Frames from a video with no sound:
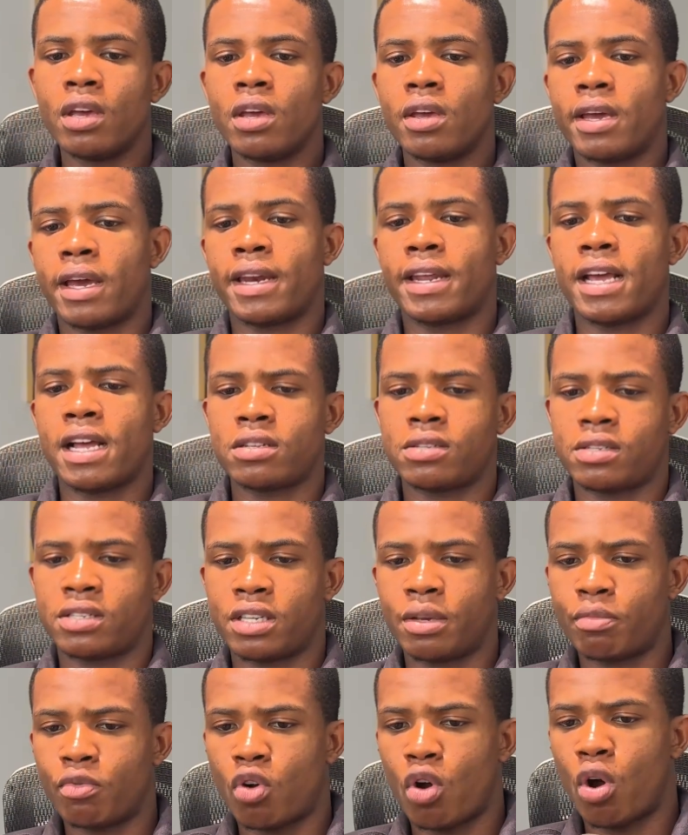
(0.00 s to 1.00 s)
And he has a
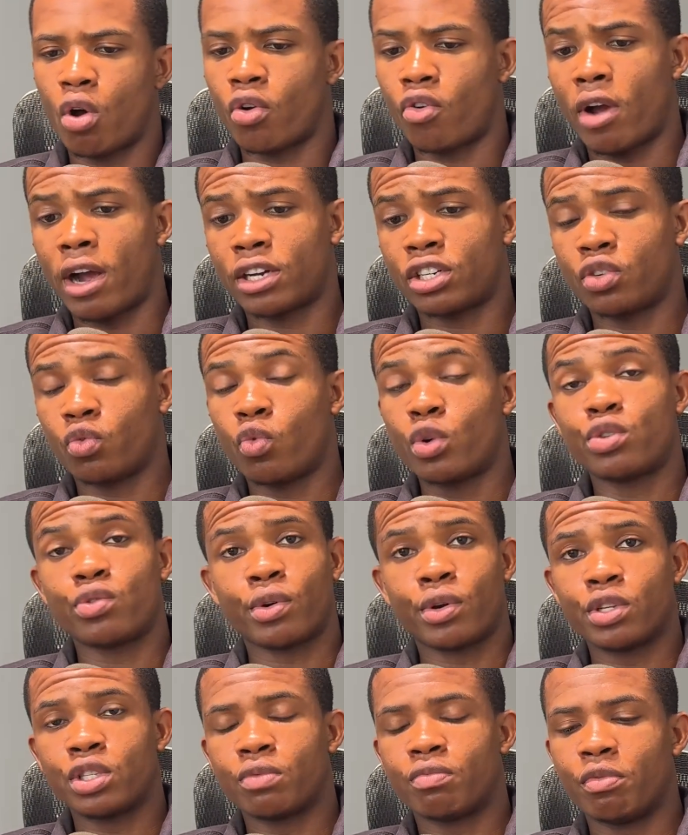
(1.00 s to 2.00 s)
simple call to action, which we're
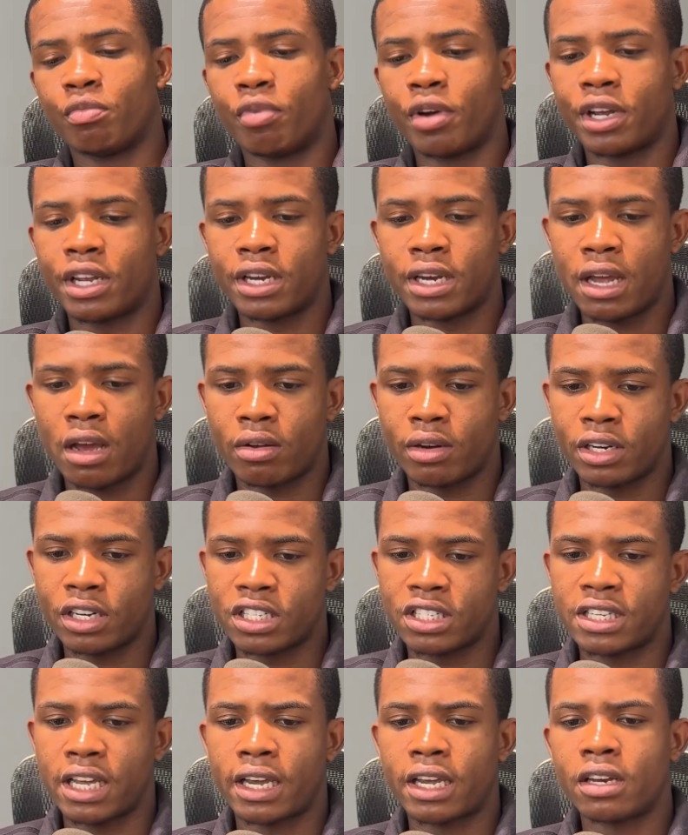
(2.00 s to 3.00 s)
going to be breaking down in a
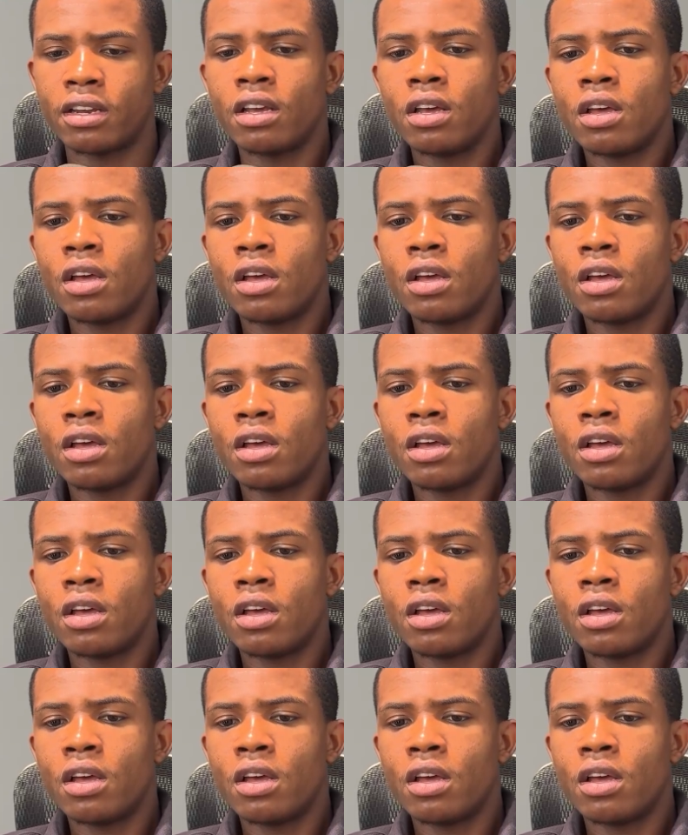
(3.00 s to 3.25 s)
second.